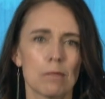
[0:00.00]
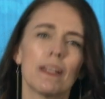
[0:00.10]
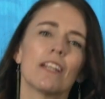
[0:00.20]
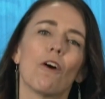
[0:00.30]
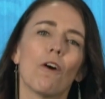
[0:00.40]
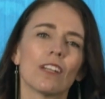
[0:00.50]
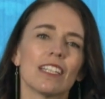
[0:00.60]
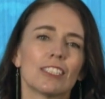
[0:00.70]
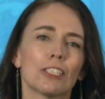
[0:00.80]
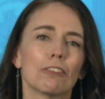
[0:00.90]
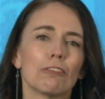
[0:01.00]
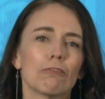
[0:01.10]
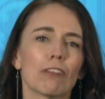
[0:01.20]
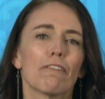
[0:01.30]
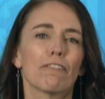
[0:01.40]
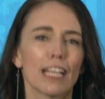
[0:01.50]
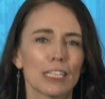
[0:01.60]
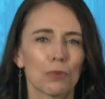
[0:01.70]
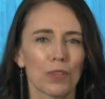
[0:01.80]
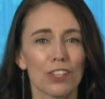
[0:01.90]
It's been an honour to
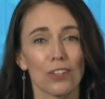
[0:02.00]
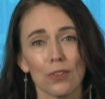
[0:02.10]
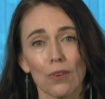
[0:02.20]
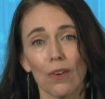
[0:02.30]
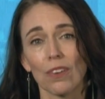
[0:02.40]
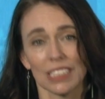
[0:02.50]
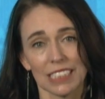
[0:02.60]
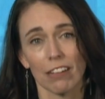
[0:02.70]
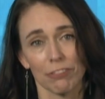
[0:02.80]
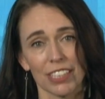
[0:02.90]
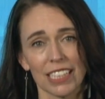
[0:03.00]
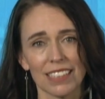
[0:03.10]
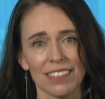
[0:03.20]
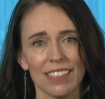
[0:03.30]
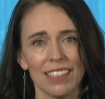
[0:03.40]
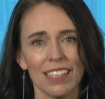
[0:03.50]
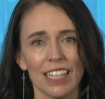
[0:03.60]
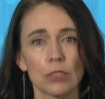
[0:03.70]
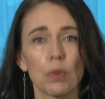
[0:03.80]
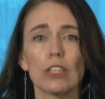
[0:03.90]
reflect with you on a tough year
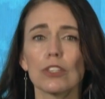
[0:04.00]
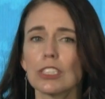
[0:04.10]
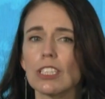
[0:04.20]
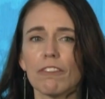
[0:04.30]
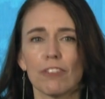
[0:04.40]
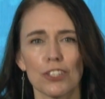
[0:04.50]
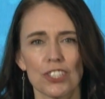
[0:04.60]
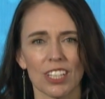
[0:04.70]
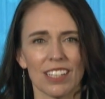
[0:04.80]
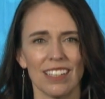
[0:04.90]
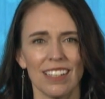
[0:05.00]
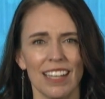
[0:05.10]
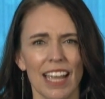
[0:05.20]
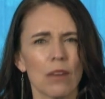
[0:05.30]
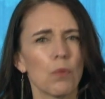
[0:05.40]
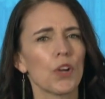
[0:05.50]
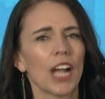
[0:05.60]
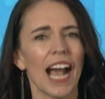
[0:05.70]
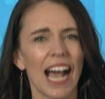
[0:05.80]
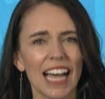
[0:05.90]
as we look to the future and
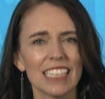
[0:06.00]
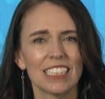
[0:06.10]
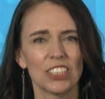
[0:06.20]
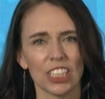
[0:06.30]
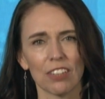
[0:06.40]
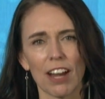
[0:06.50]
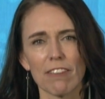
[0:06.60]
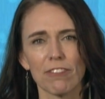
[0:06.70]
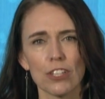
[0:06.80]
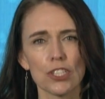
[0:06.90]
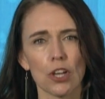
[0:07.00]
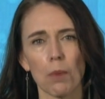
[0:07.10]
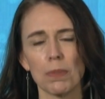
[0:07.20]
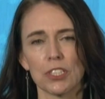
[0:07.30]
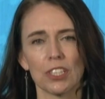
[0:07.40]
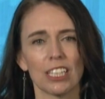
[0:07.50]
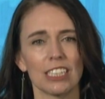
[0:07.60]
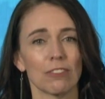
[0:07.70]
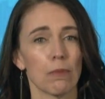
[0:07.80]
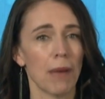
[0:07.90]
work hard to generate future
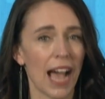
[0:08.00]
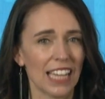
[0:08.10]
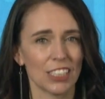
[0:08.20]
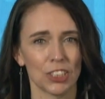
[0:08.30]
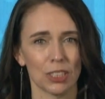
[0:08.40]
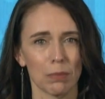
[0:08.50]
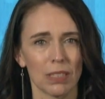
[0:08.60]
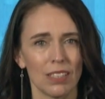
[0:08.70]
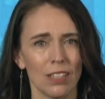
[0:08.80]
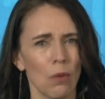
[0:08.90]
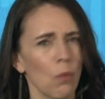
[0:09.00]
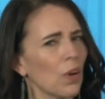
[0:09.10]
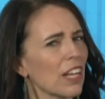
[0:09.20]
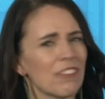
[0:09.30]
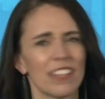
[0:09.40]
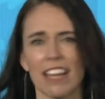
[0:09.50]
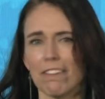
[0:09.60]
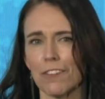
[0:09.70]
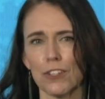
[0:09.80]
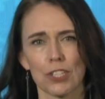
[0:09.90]
opportunities for partnership, whatever
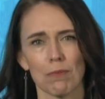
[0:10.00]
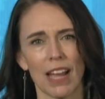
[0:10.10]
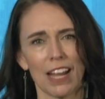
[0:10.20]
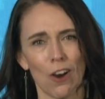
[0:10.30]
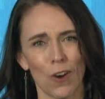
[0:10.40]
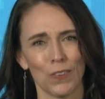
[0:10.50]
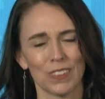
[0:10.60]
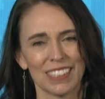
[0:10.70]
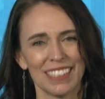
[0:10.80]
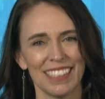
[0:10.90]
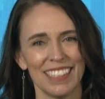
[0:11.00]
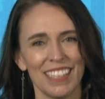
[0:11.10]
that future may hold.